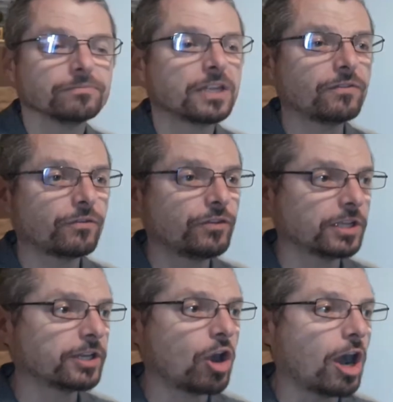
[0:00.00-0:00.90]
If you're
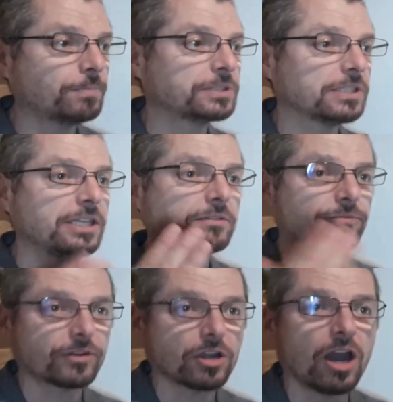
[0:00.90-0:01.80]
feeling obsolete and
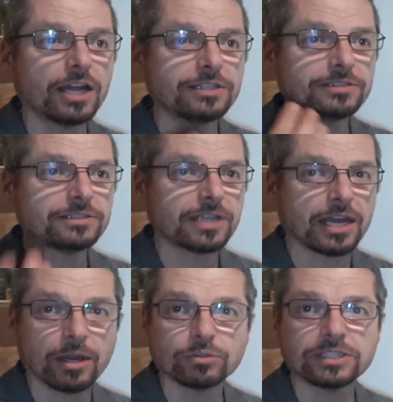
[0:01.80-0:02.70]
forgotten
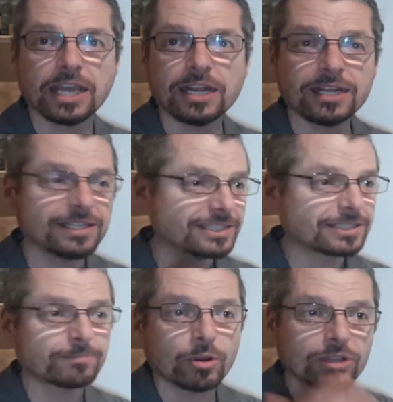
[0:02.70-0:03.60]
and outdated, this
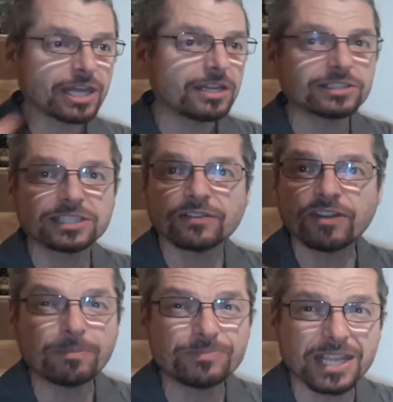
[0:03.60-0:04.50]
is about getting yourself
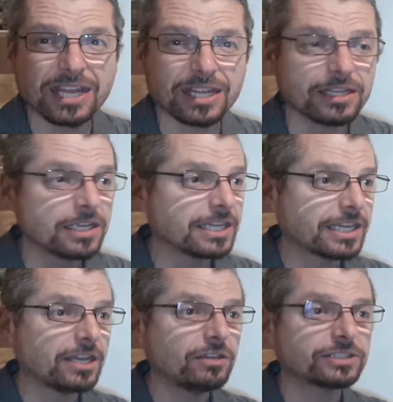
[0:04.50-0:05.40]
updated,
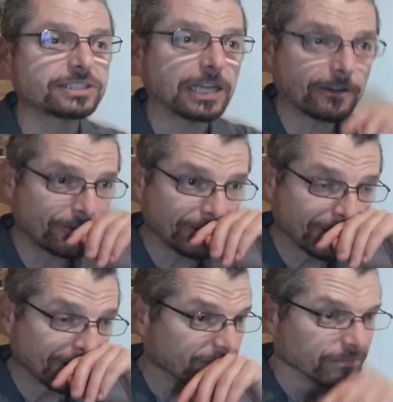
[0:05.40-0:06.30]
getting yourself
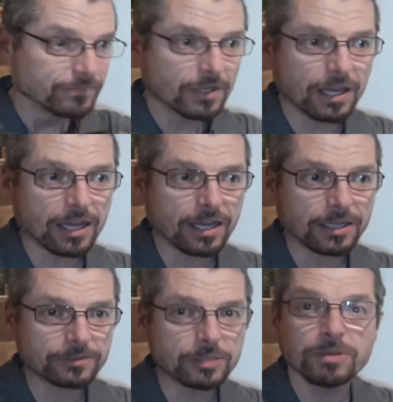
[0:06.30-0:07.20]

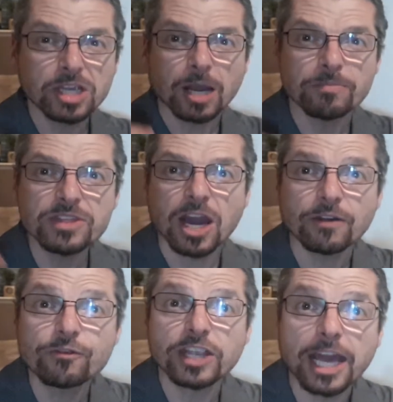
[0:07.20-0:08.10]
to become the
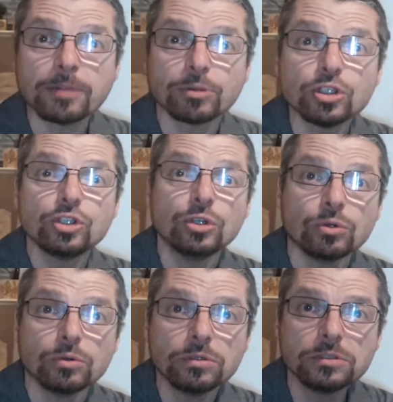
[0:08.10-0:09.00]
unforgettable
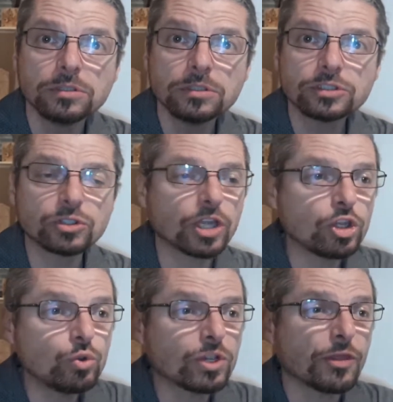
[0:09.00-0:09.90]
you so that
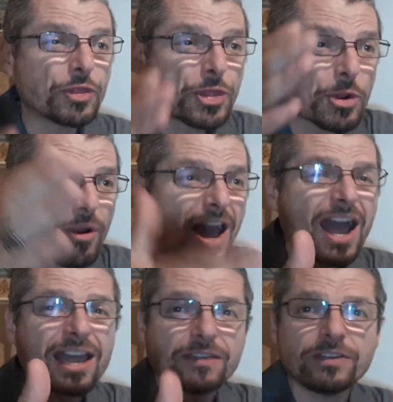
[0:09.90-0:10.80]
you can
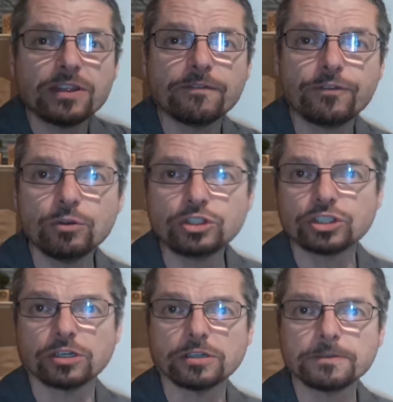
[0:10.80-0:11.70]
thrive in the
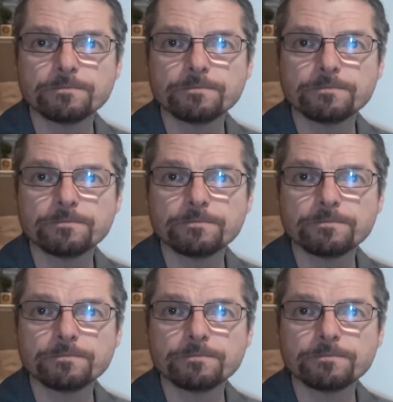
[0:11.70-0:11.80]
future.